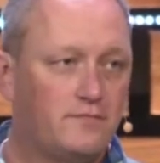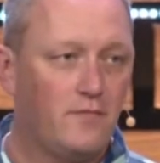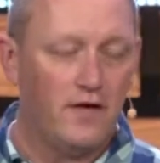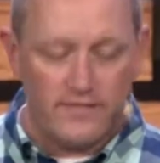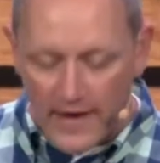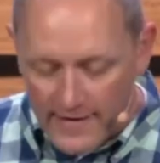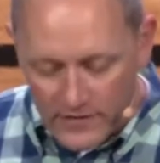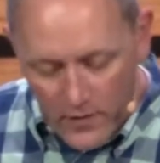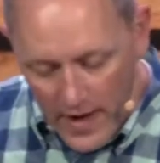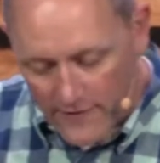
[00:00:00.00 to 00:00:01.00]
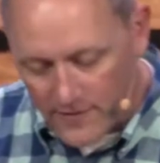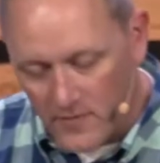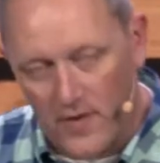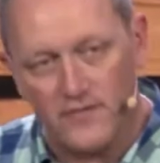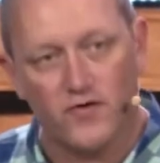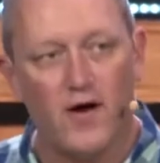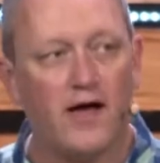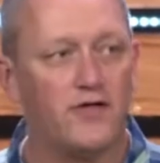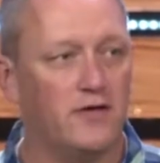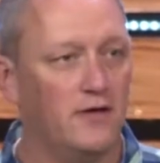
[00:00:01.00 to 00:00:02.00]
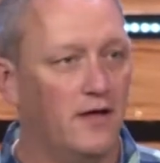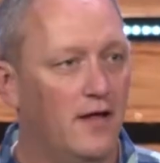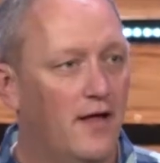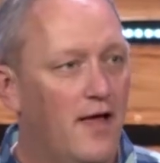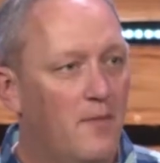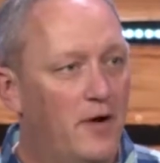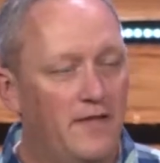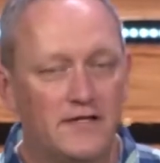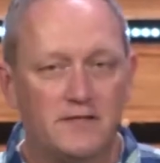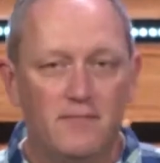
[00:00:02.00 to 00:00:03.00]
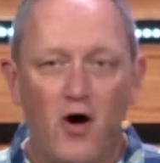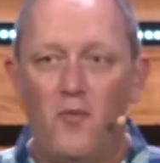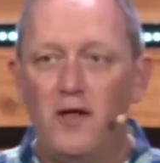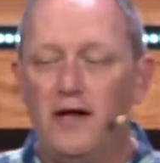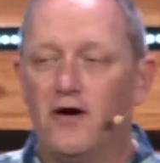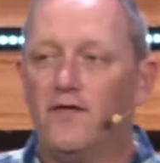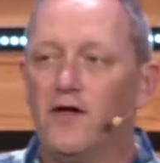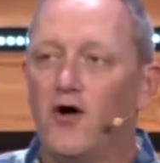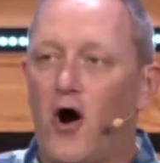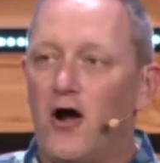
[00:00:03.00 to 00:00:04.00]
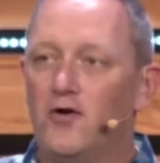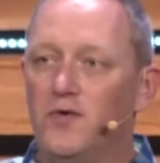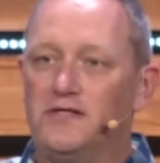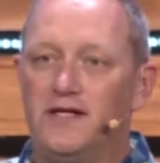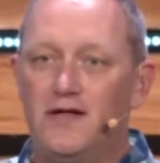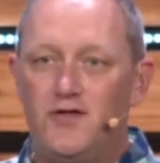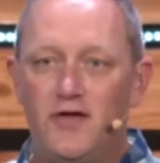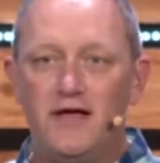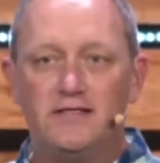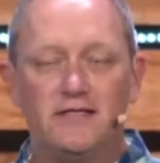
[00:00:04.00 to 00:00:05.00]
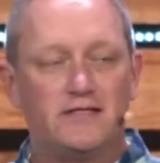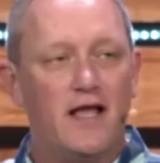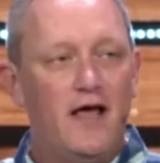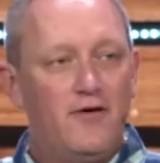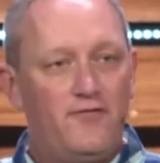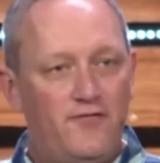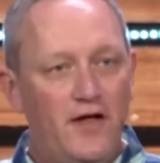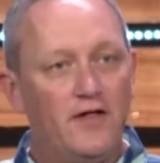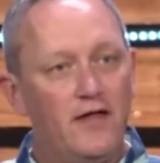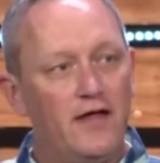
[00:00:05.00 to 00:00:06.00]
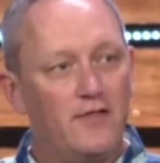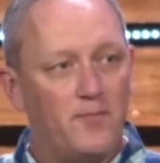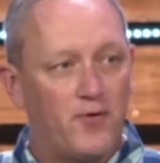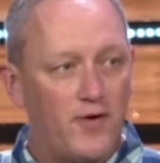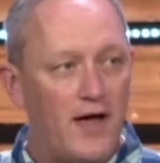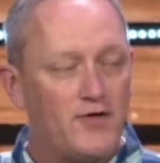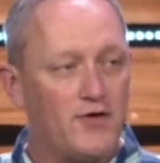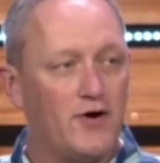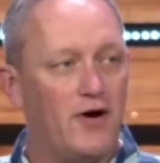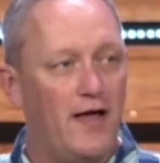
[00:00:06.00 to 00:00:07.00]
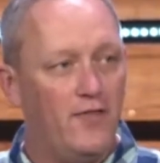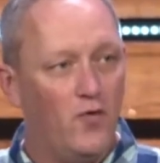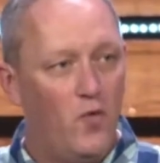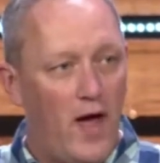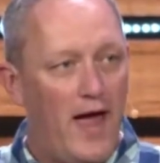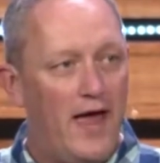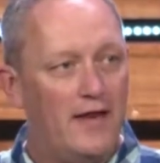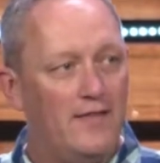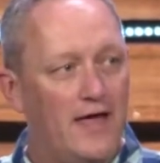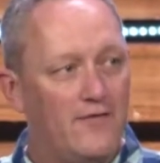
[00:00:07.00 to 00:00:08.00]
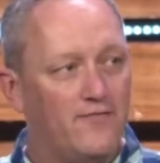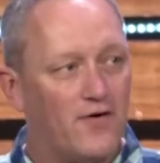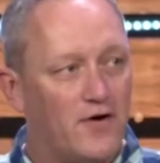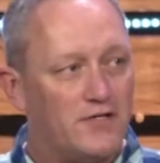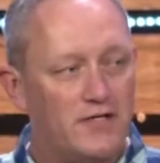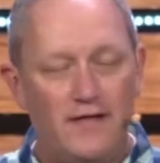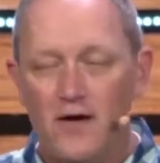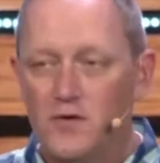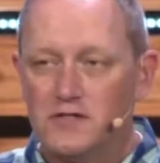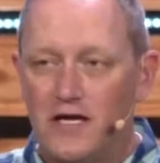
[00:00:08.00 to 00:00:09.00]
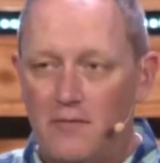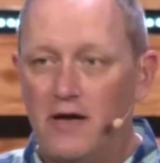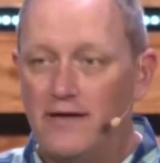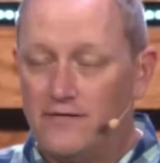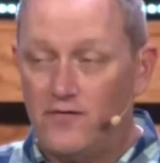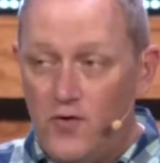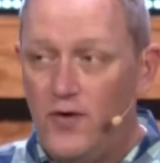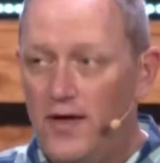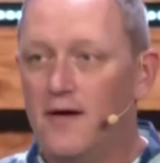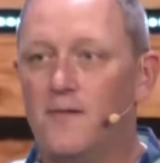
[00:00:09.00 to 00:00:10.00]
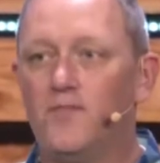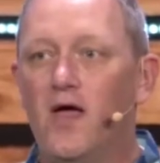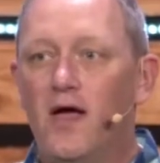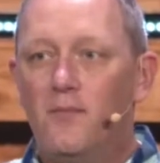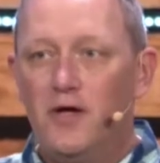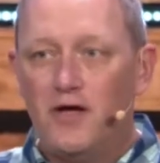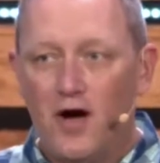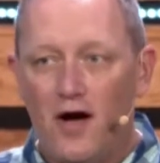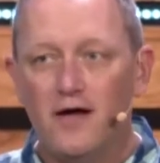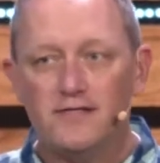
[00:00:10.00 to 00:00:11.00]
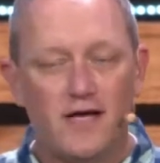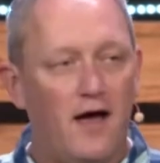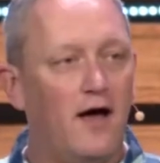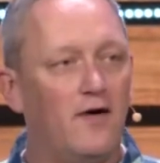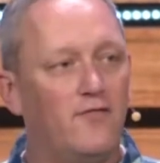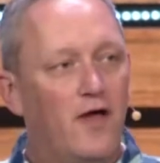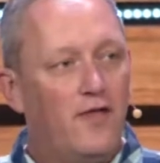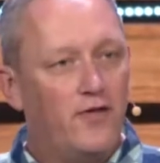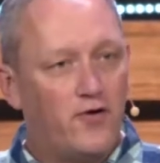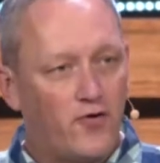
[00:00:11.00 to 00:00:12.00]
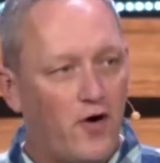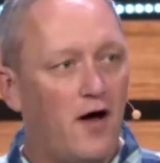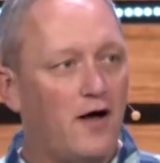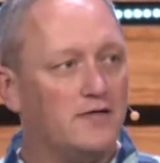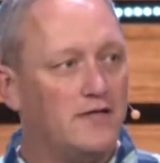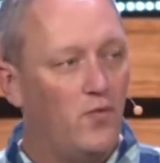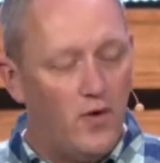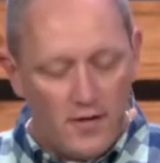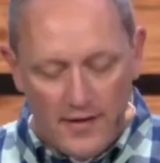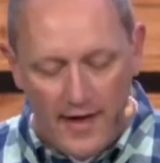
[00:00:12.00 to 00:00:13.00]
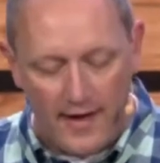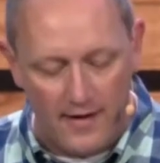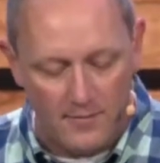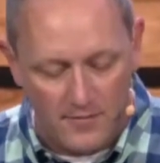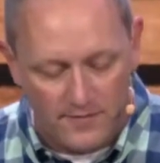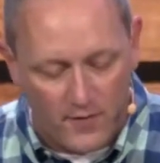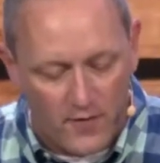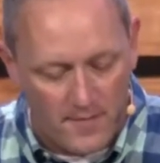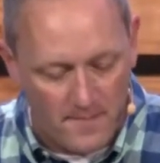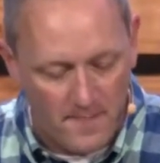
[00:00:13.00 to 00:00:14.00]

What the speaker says: He's days away from the resurrection. But in this moment here in the garden, we see Jesus feeling the pressure and the weight and the adversity that was coming to him because of the cross and what lay before him.